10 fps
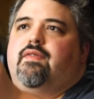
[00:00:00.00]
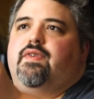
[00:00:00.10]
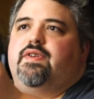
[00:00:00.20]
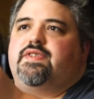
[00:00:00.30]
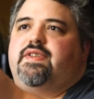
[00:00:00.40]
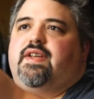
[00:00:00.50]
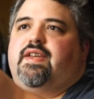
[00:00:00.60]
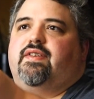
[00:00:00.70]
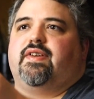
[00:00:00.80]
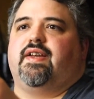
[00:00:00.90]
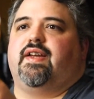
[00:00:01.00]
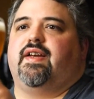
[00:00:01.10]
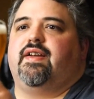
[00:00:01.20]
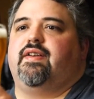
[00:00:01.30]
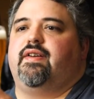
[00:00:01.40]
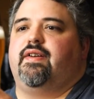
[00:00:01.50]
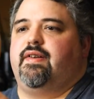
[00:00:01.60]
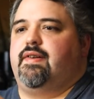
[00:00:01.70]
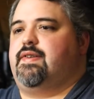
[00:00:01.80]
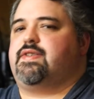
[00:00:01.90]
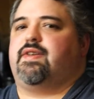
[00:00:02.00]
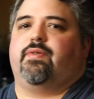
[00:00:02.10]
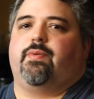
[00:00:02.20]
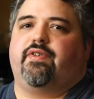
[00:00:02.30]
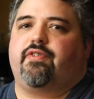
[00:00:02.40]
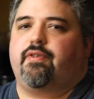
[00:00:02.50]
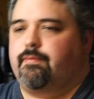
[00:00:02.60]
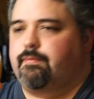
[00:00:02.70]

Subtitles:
Very sticky looking head. Let's give it a whiff.